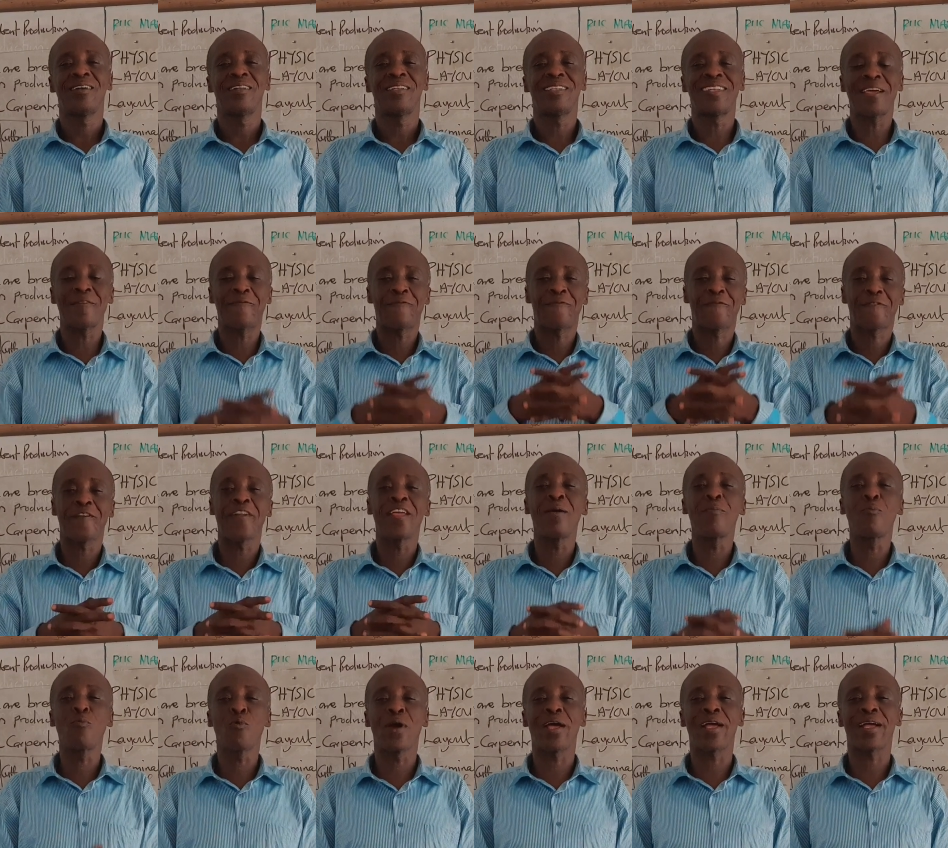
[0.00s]
The
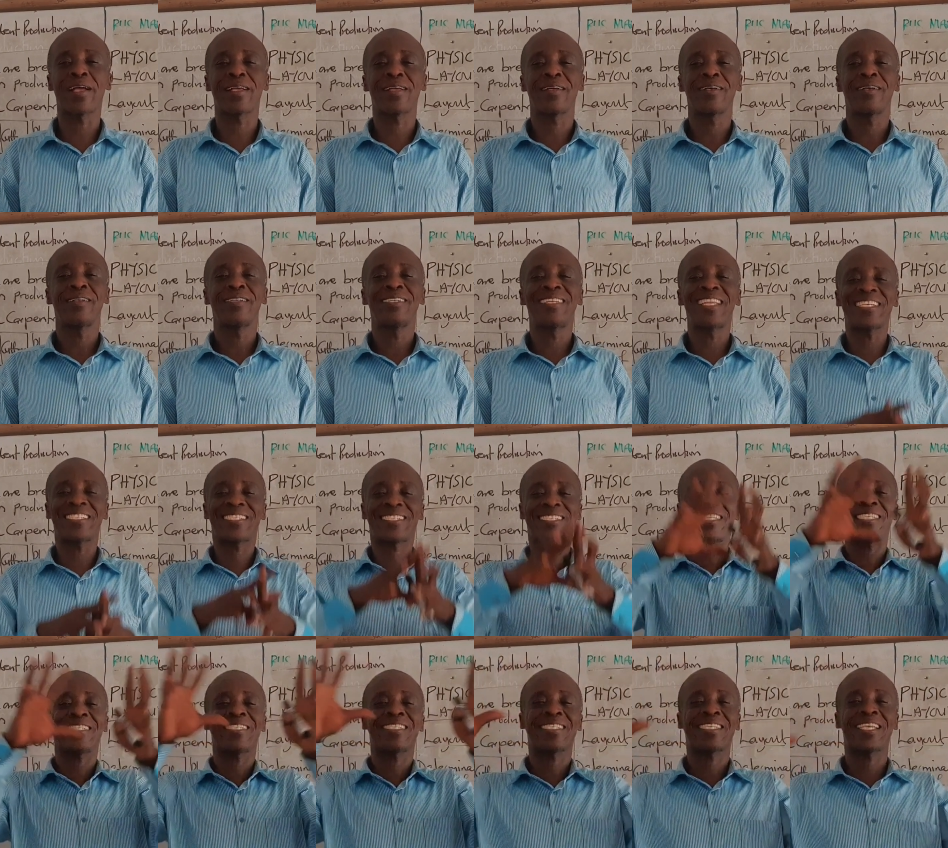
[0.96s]
framework, the
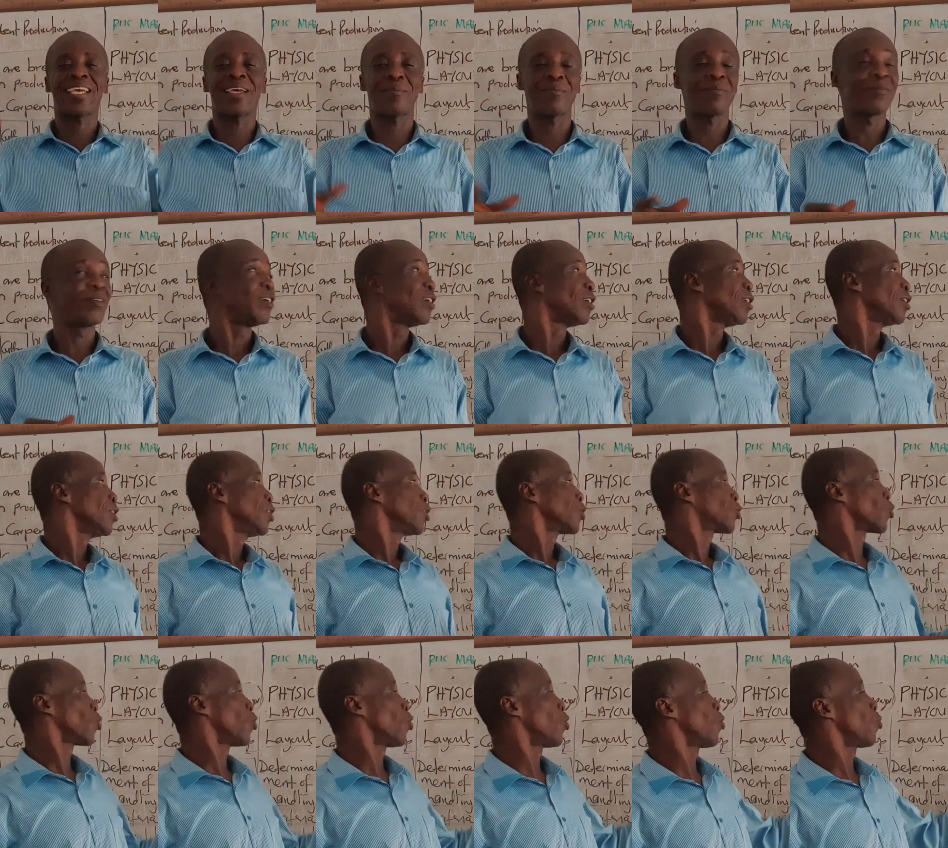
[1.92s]
system.
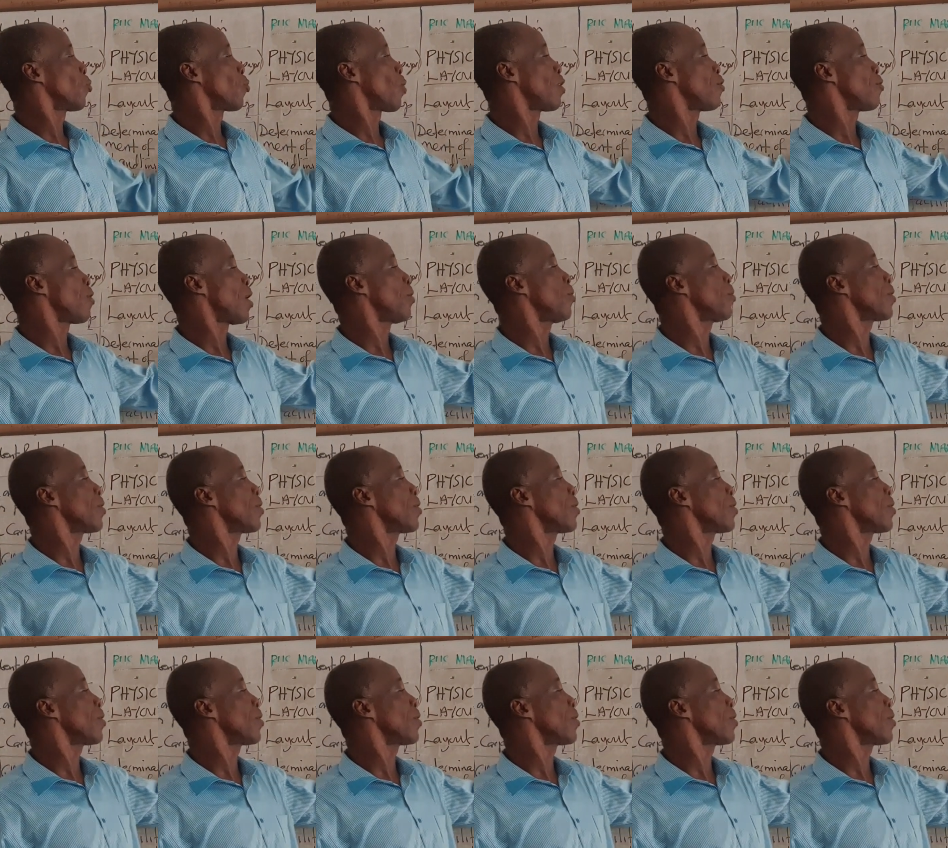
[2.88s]
So when we're